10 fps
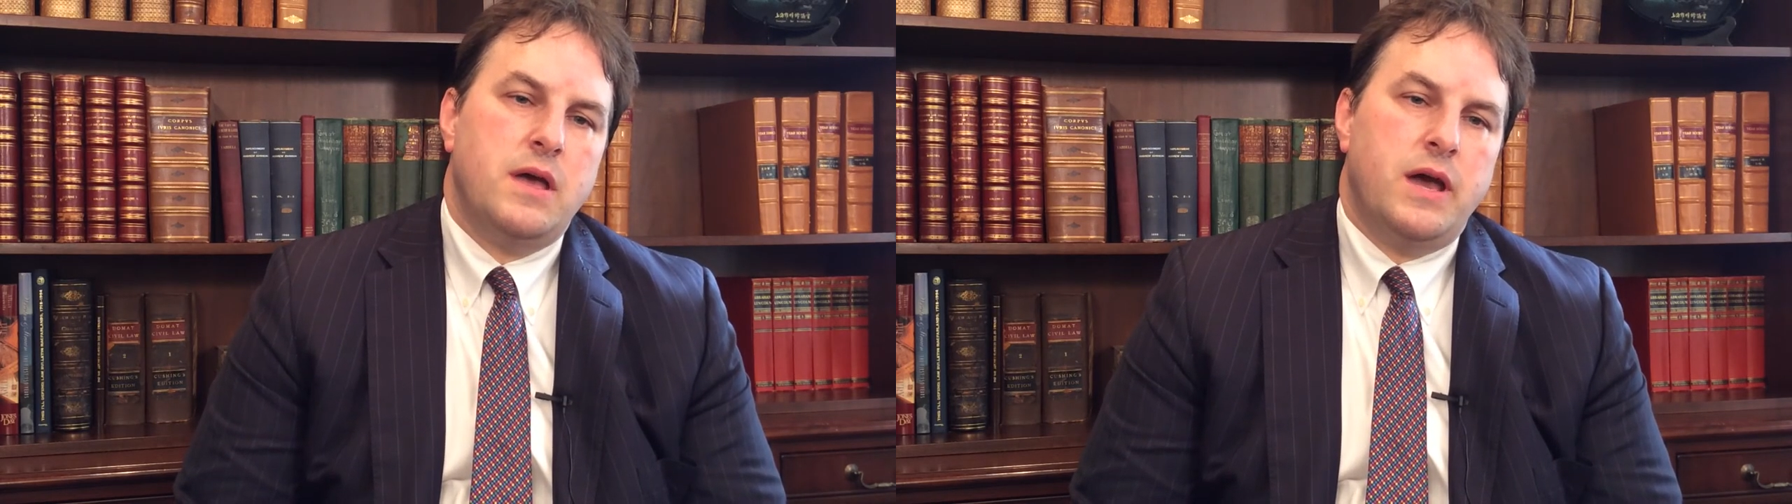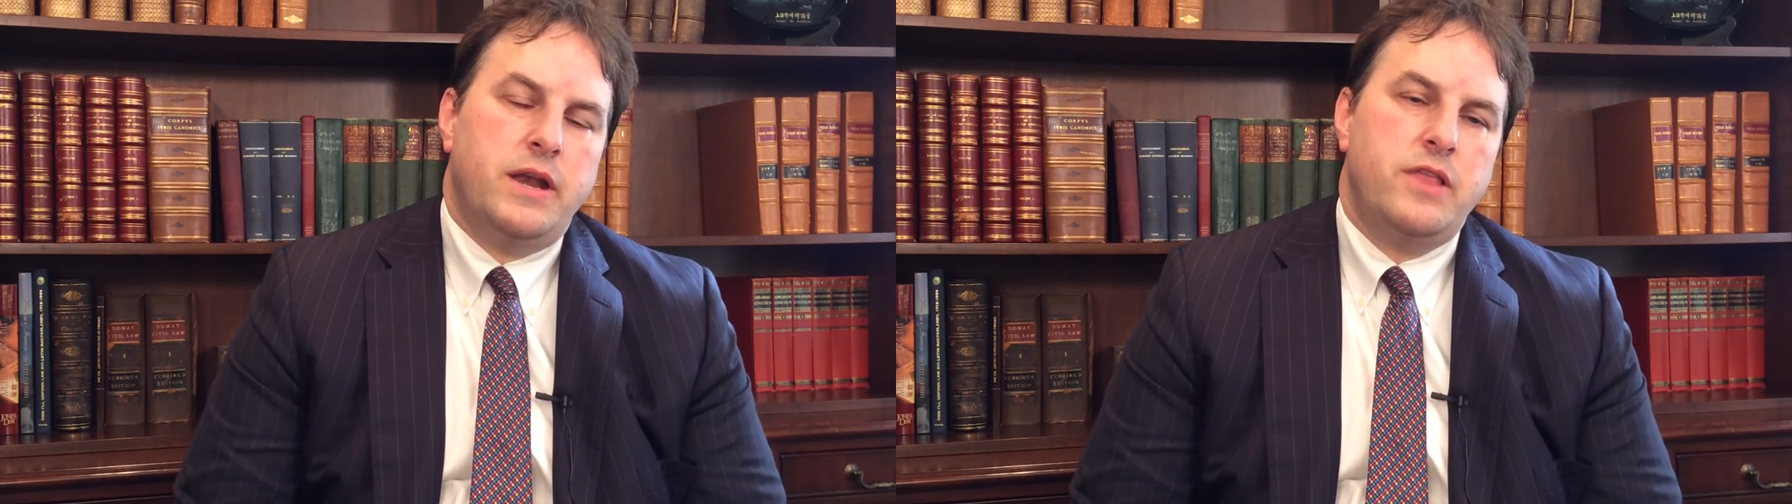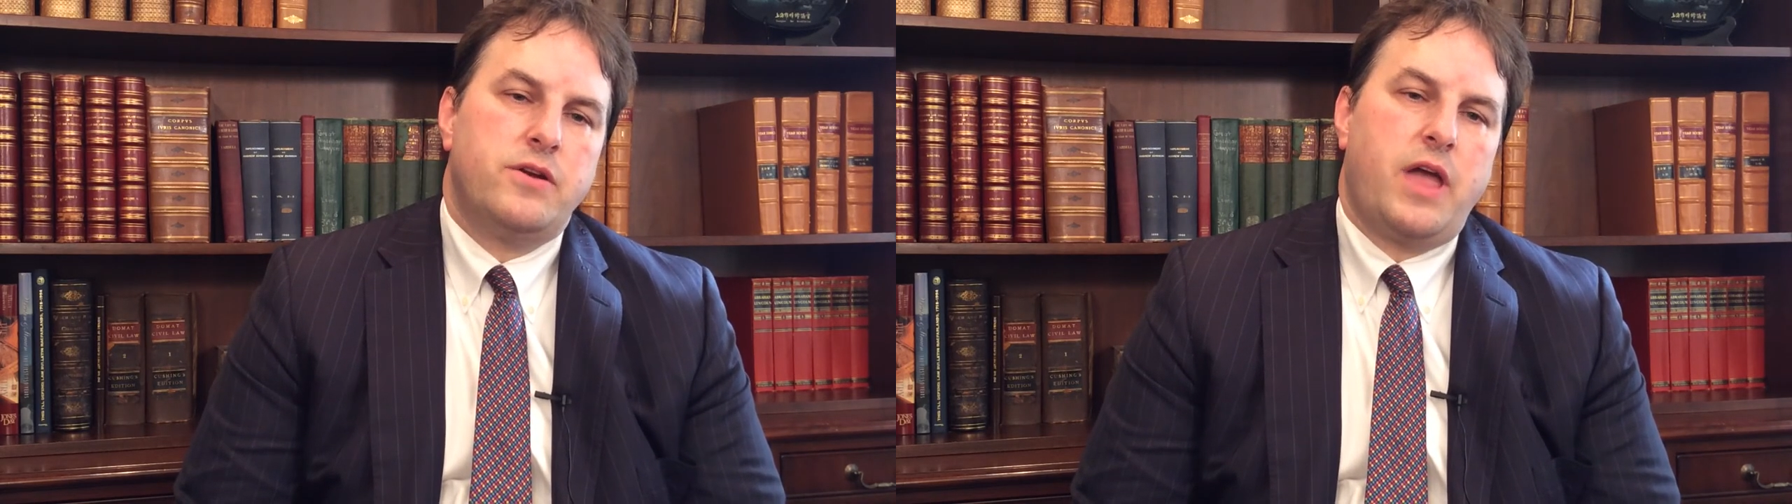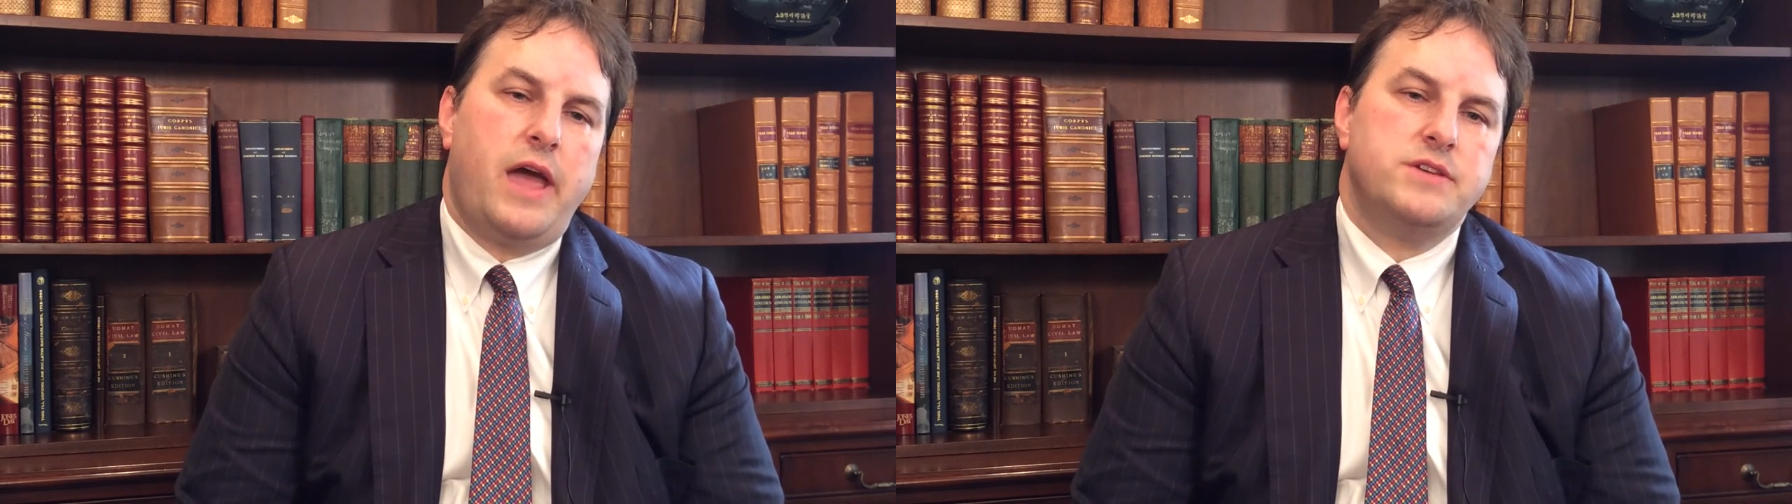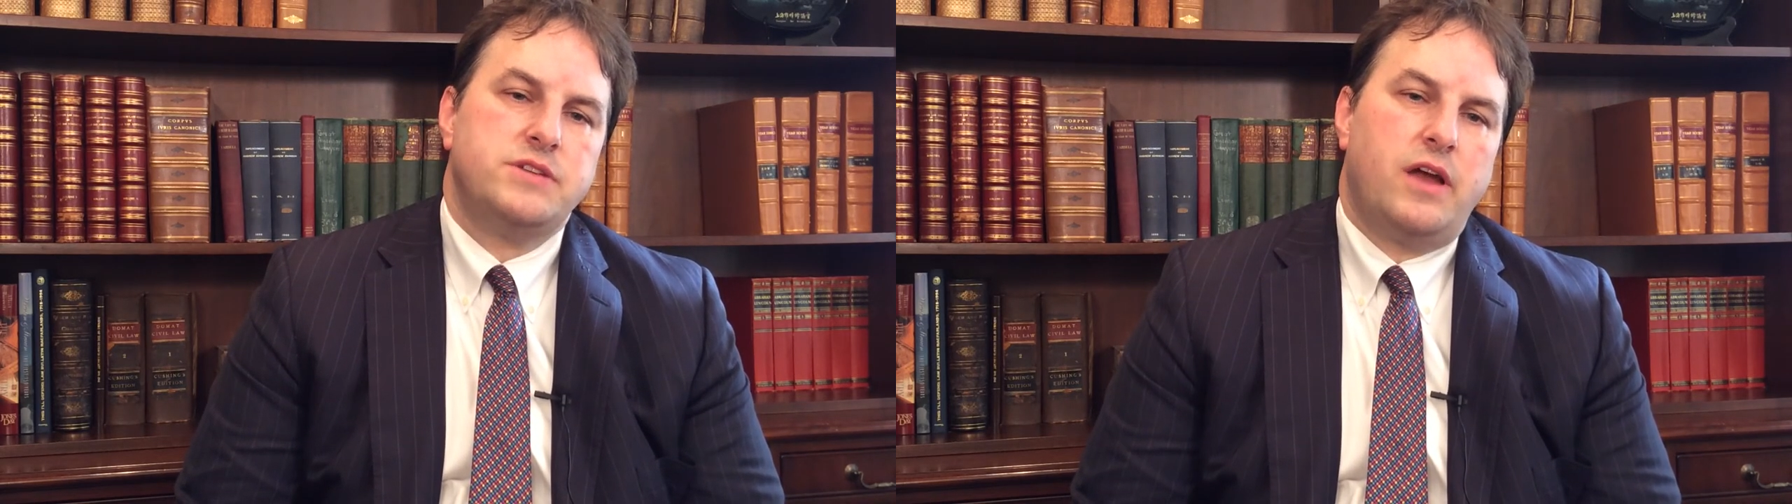In either
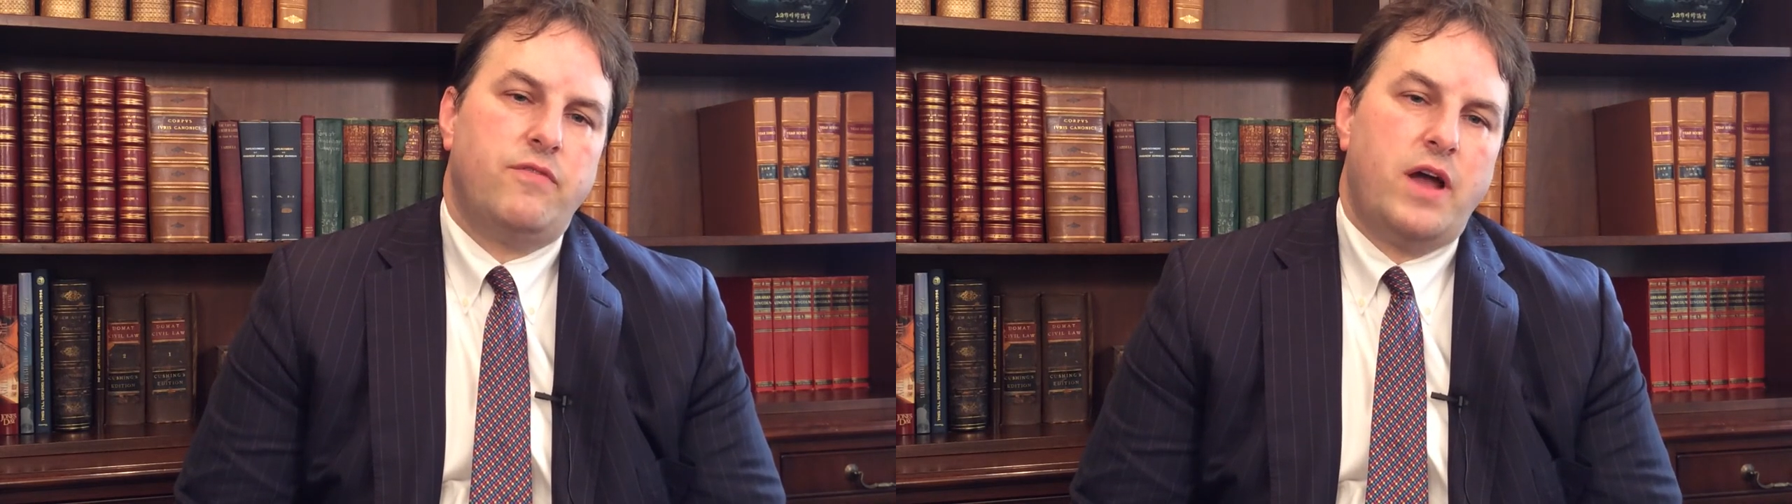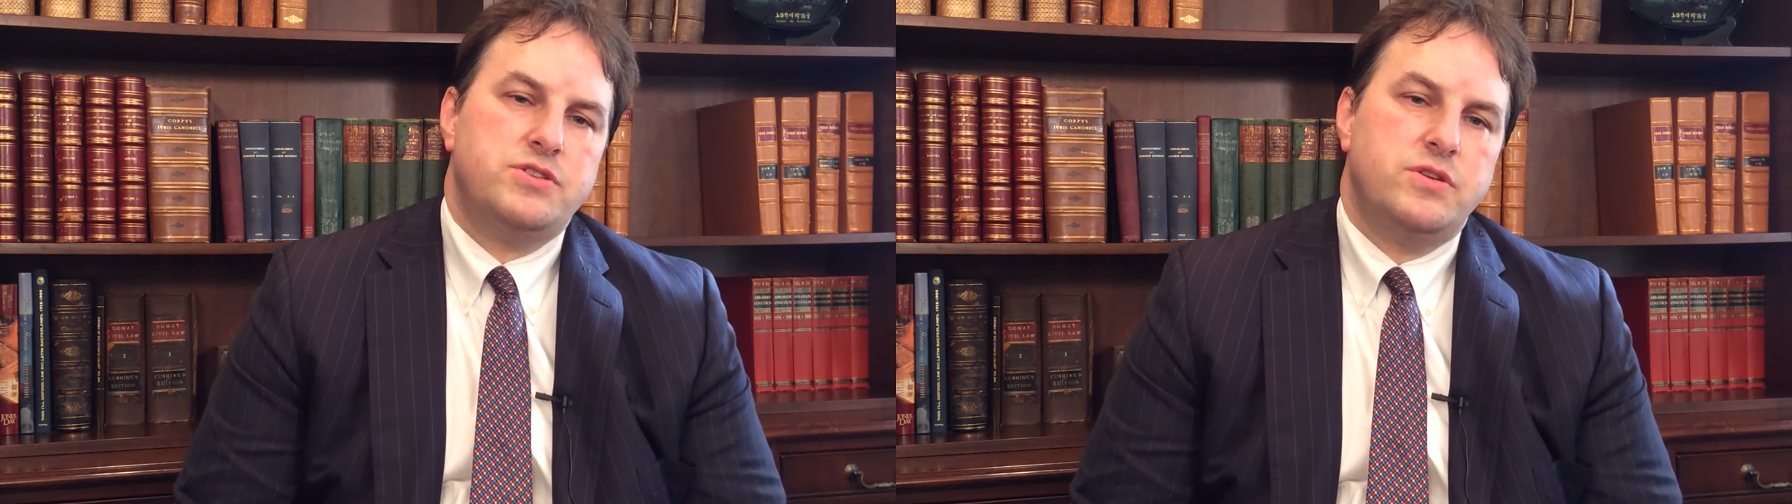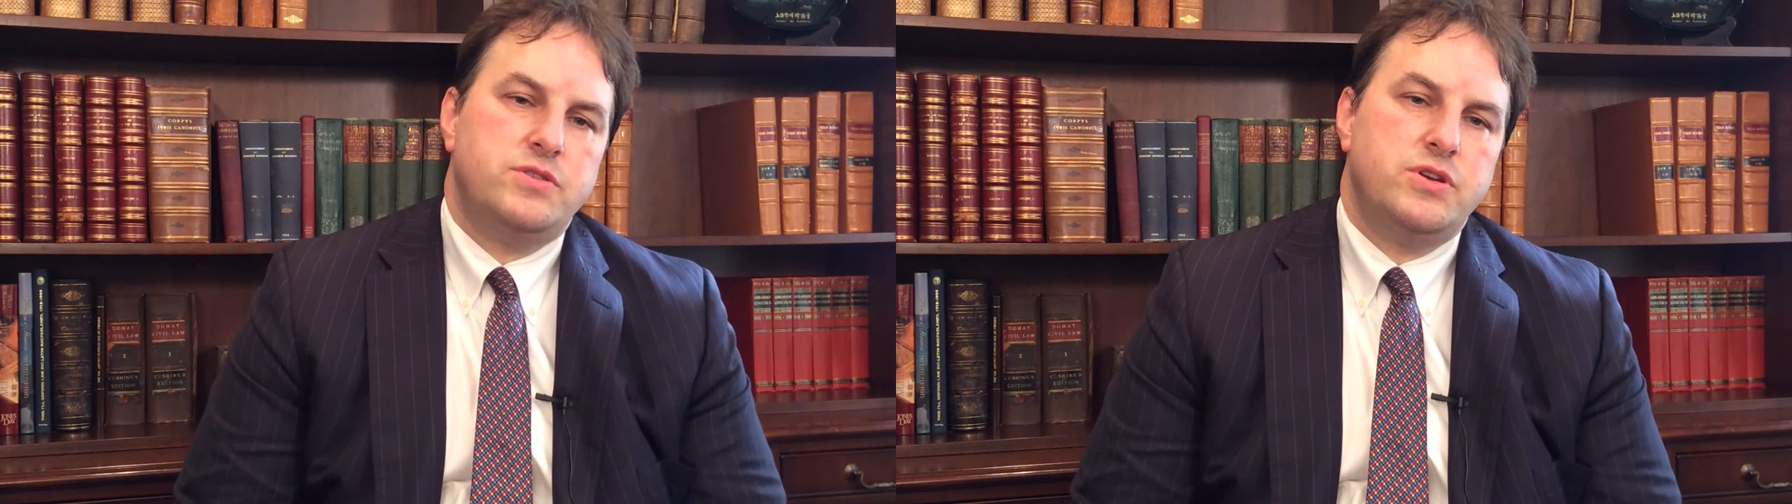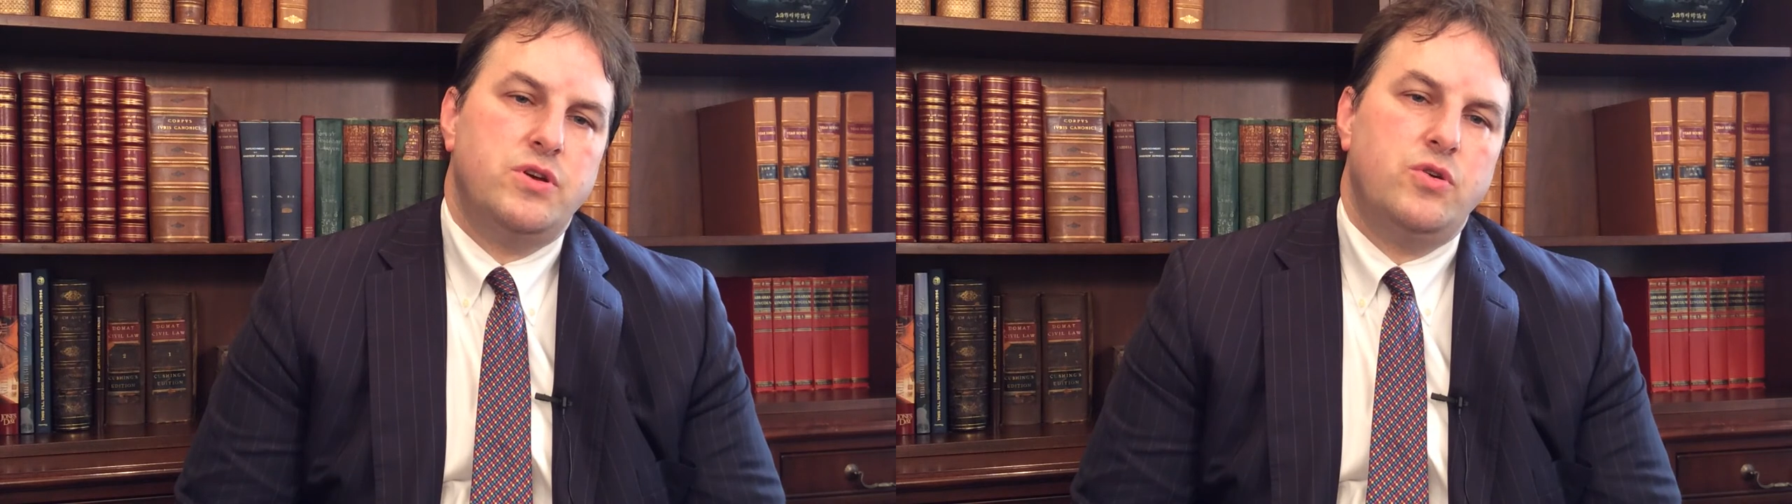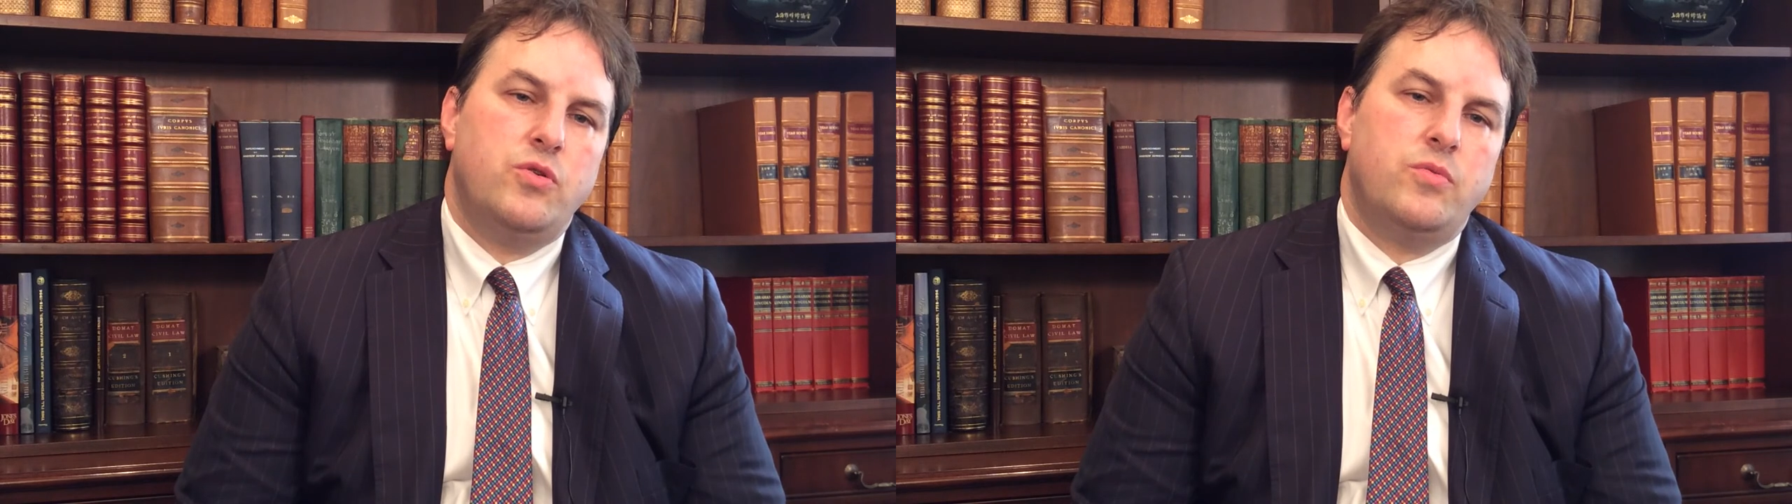case, I invite you
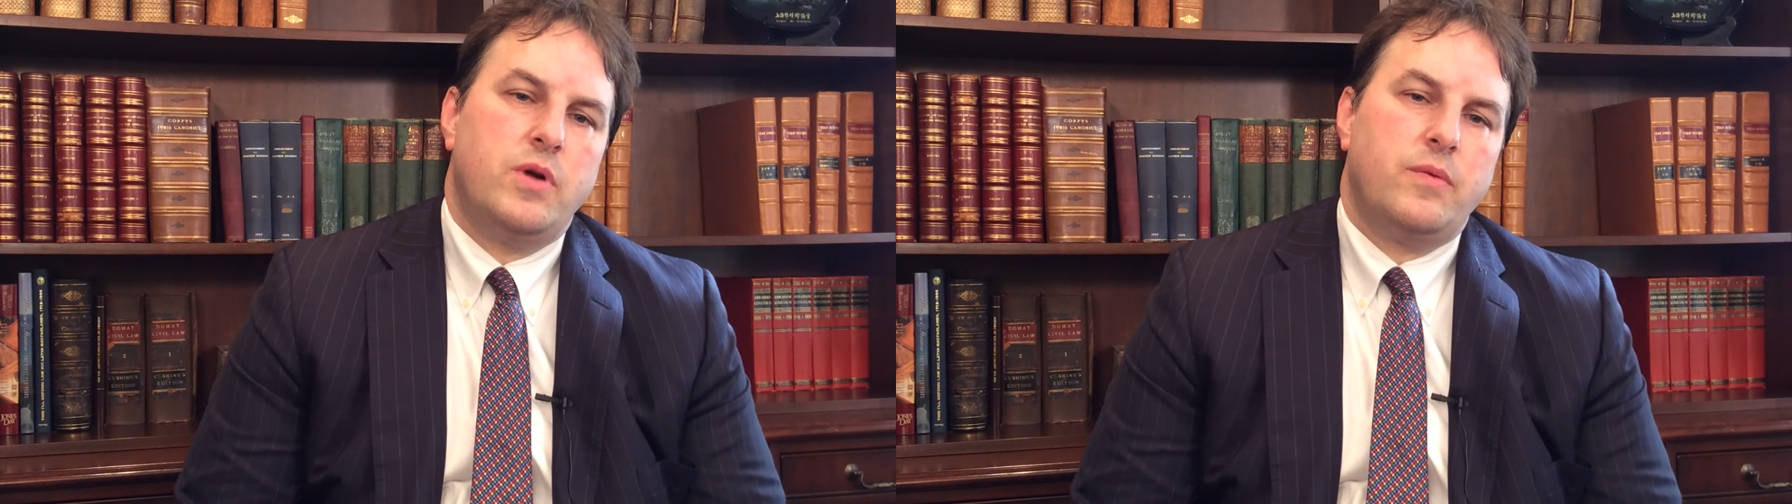to